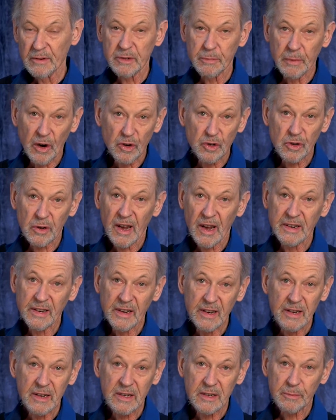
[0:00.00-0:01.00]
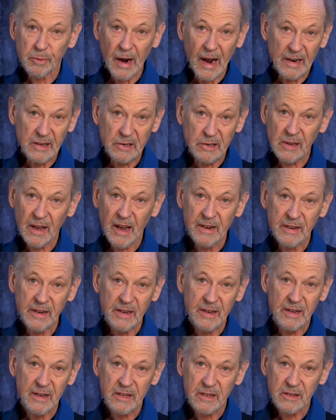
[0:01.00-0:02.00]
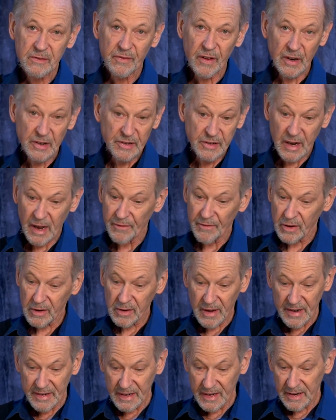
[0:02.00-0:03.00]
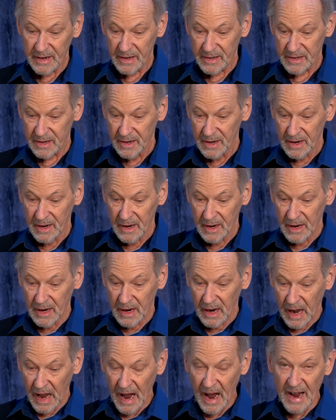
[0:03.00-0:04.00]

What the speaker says: validate spiritual ideas, practical ideas, philosophical ideas.